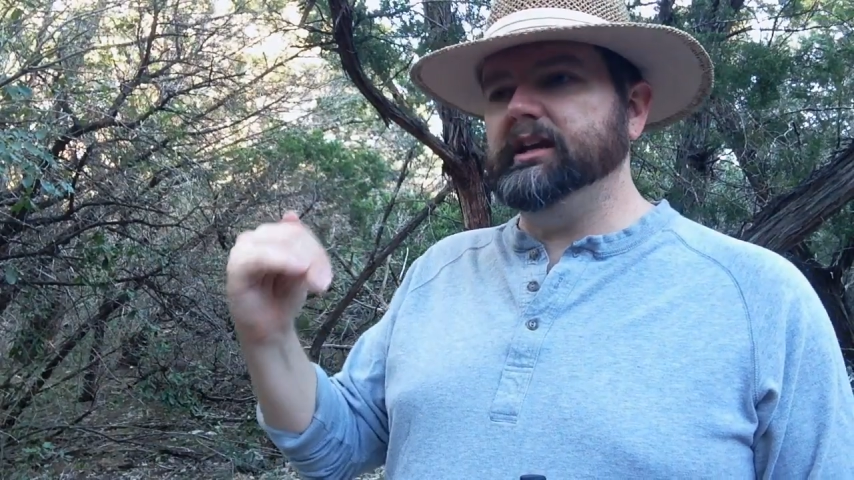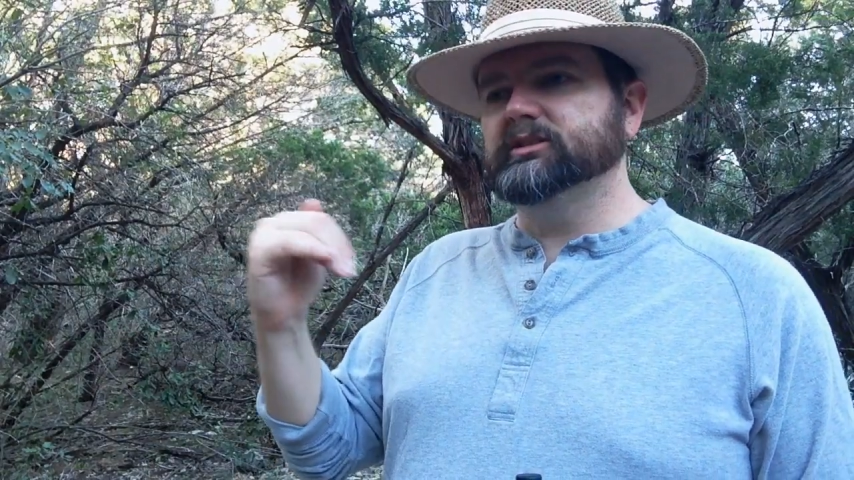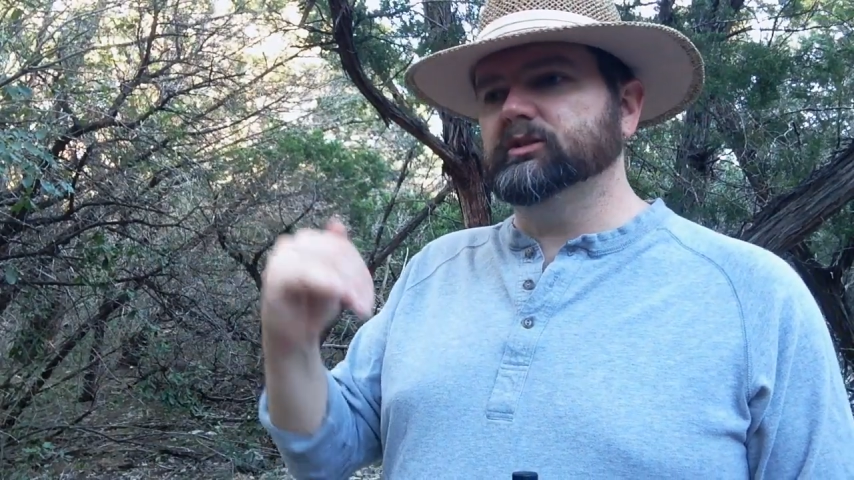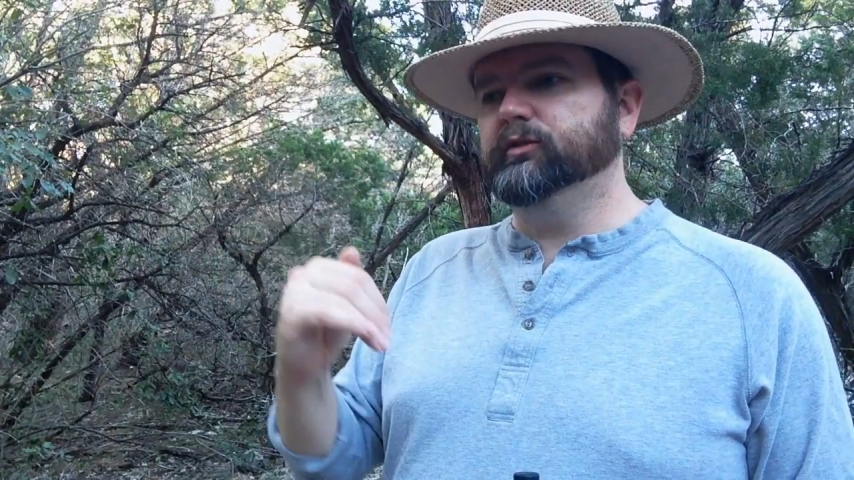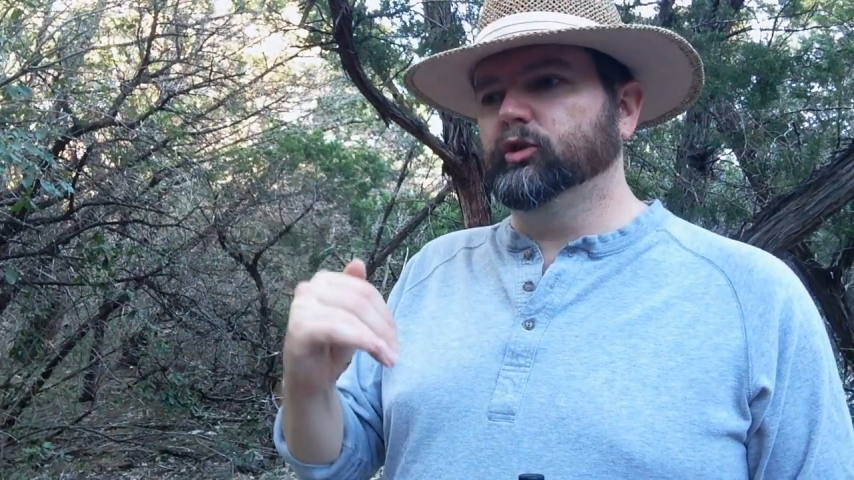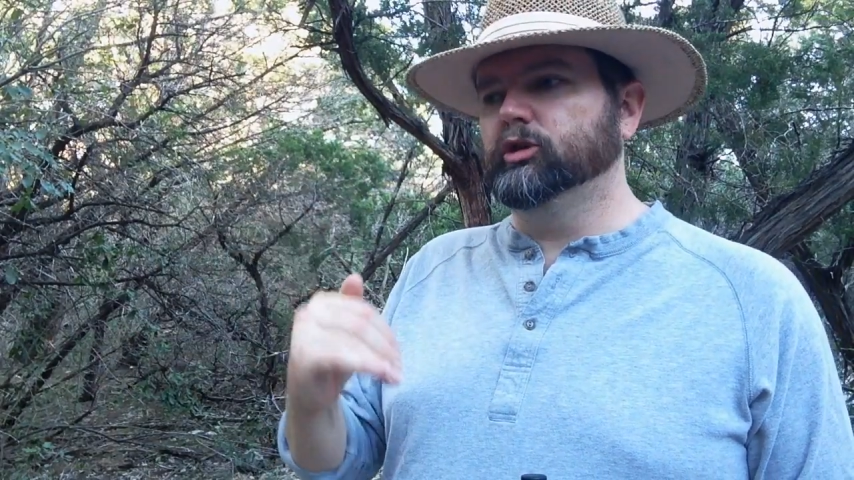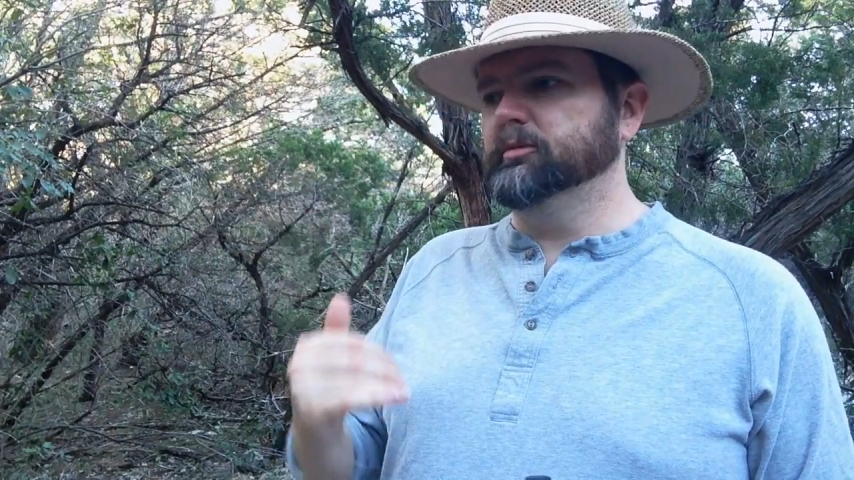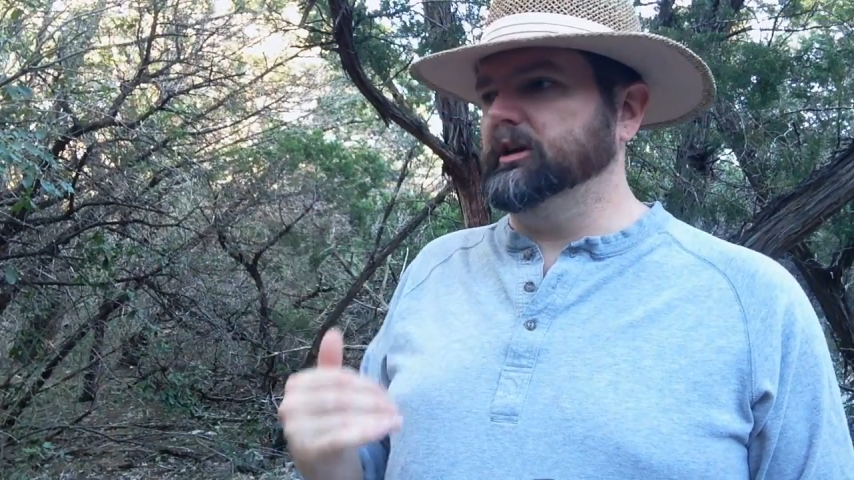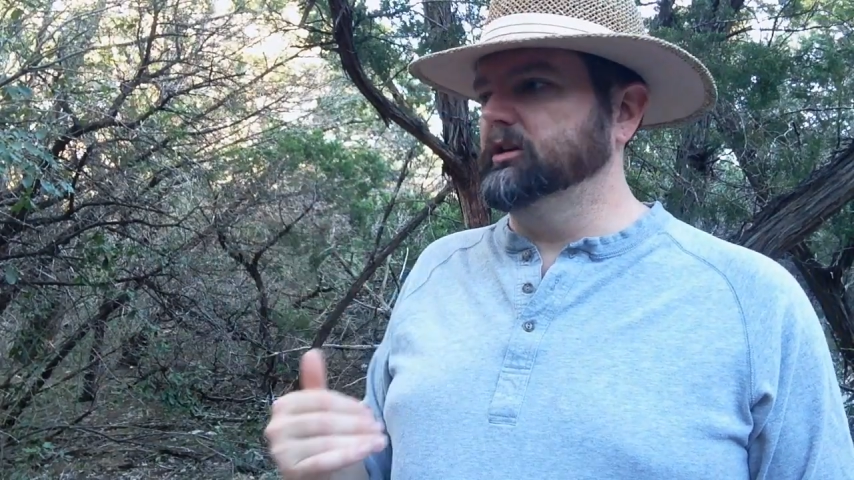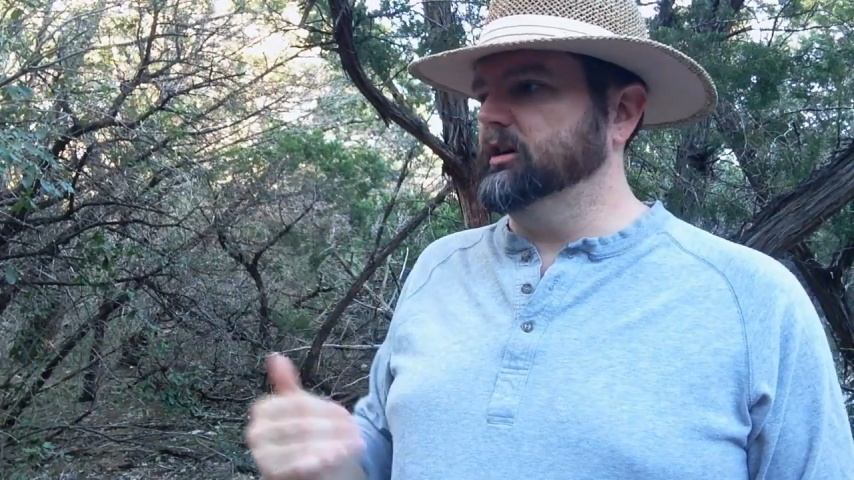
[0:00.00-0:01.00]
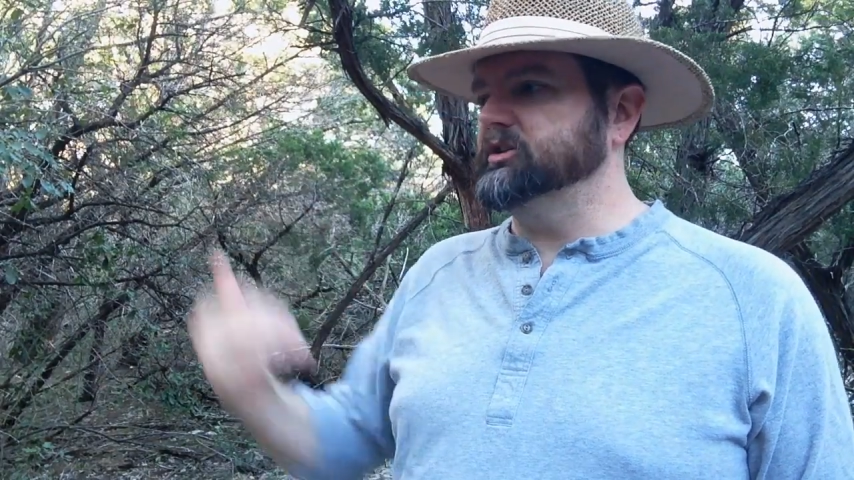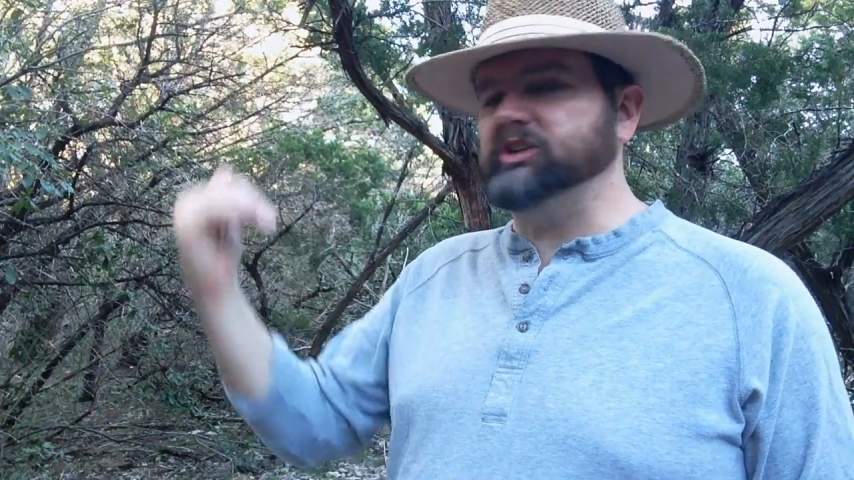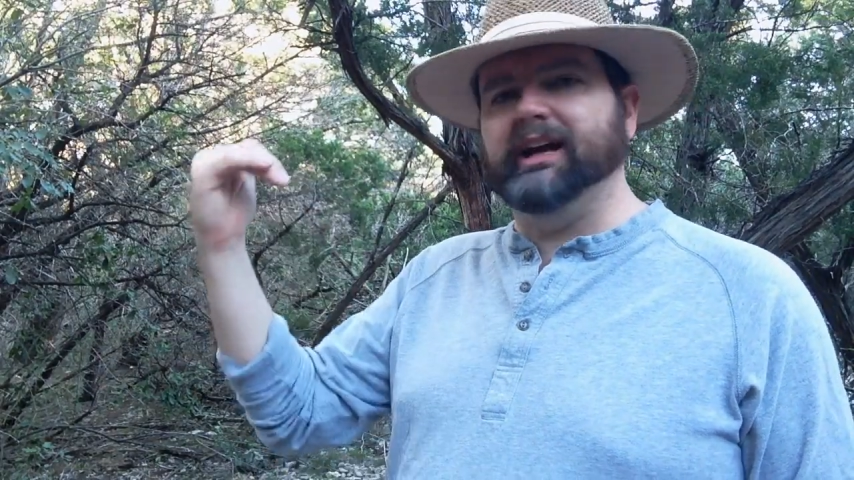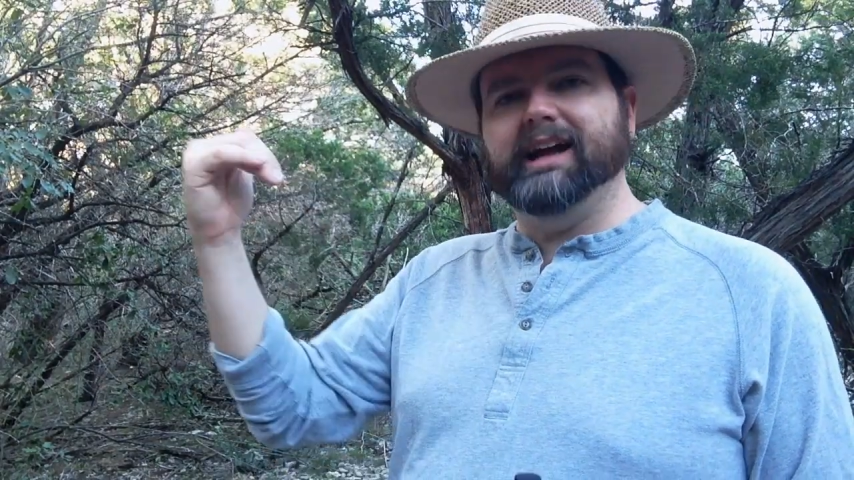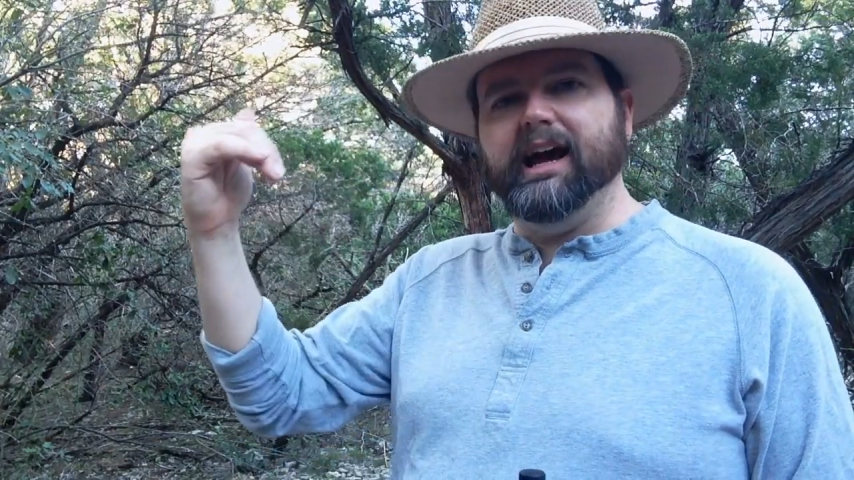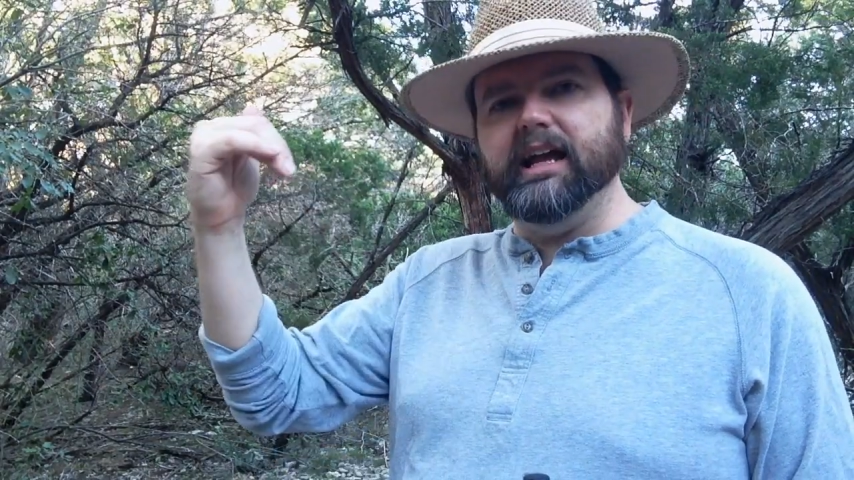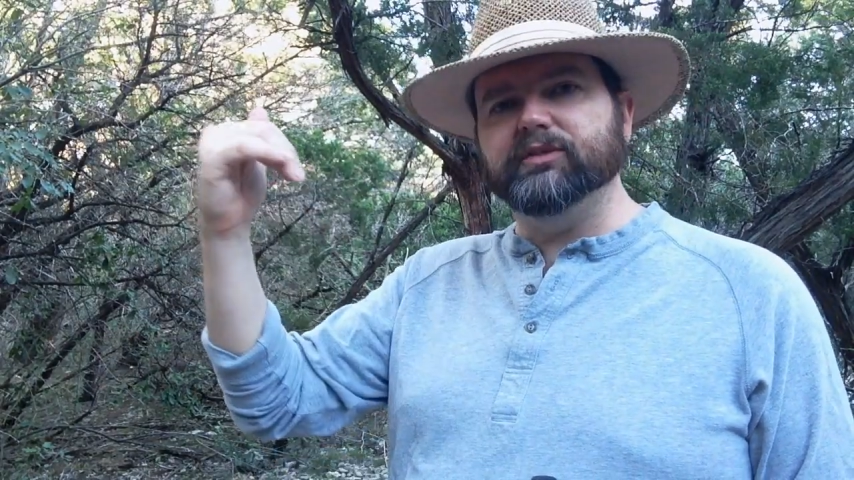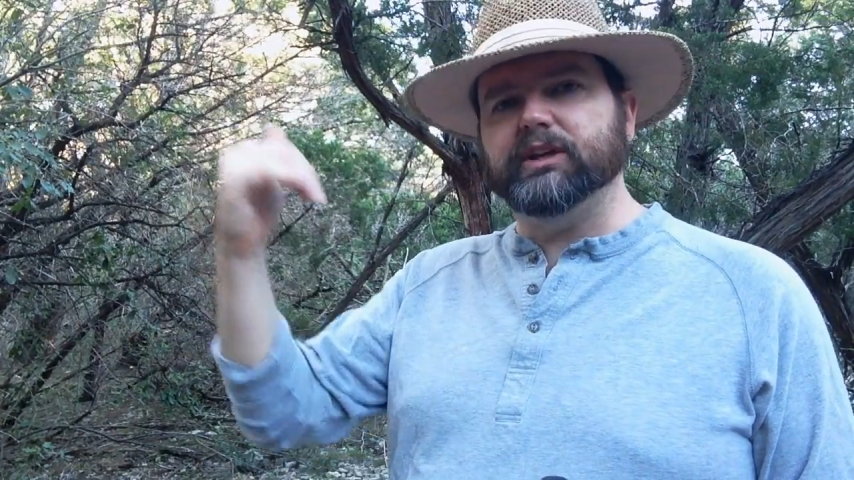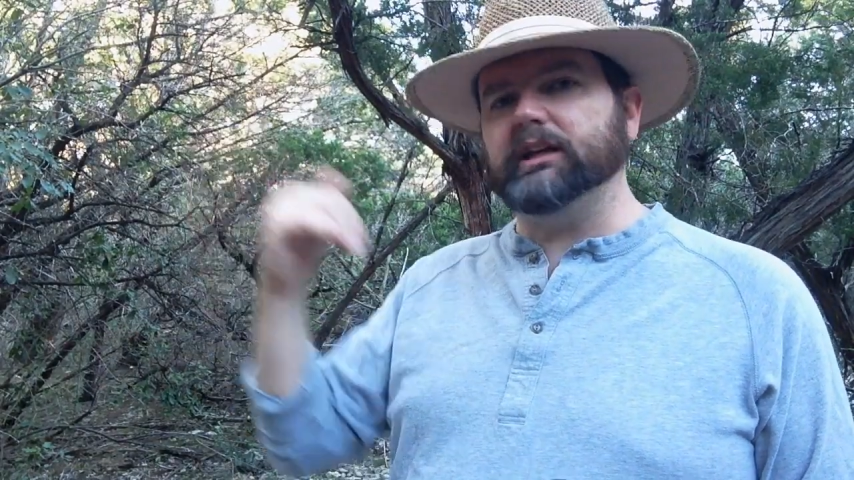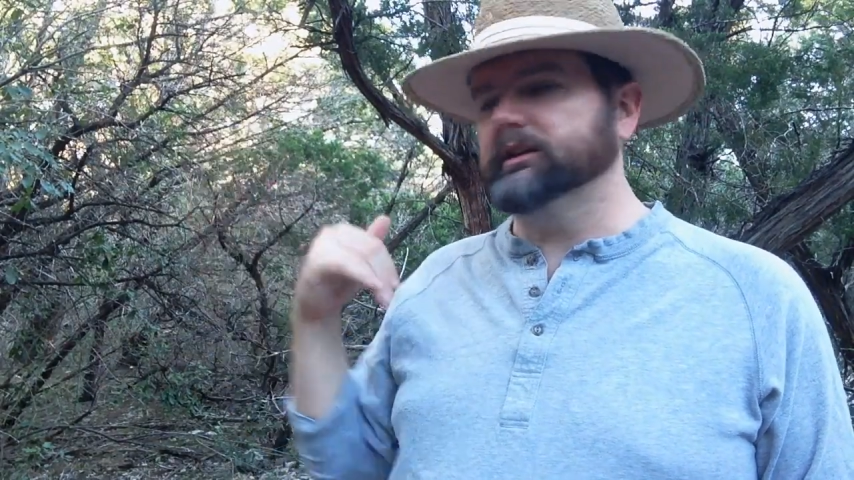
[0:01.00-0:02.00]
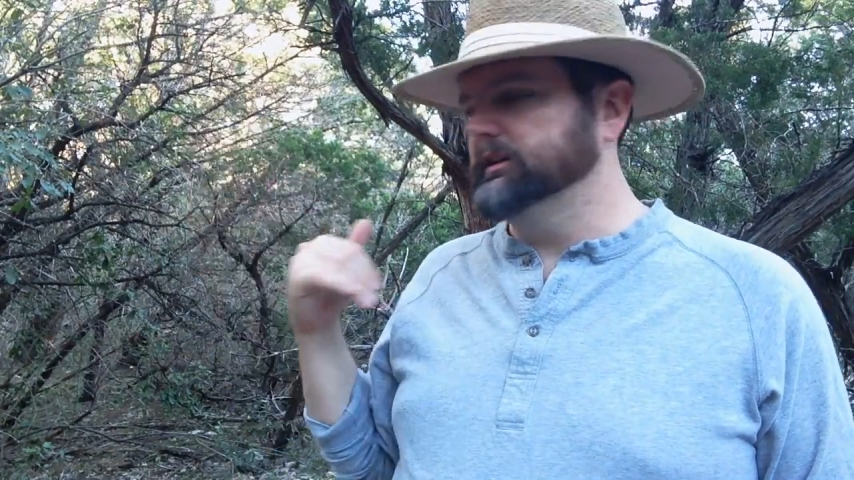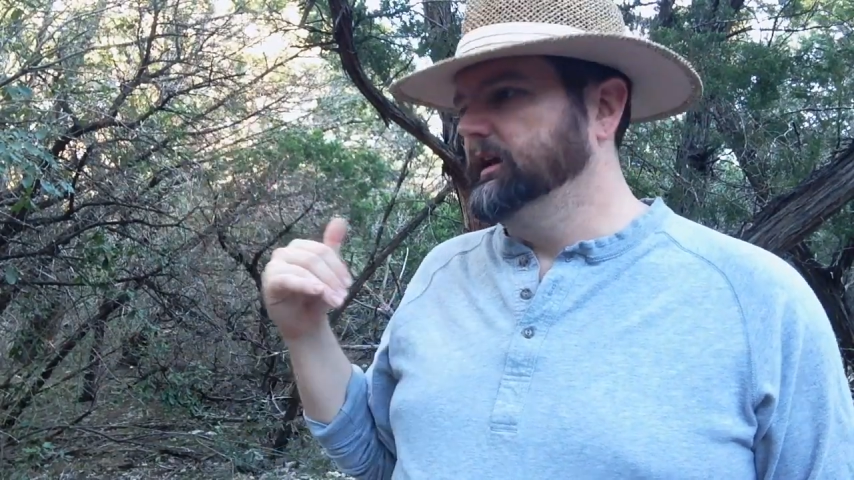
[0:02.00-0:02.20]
is a form alongside ivy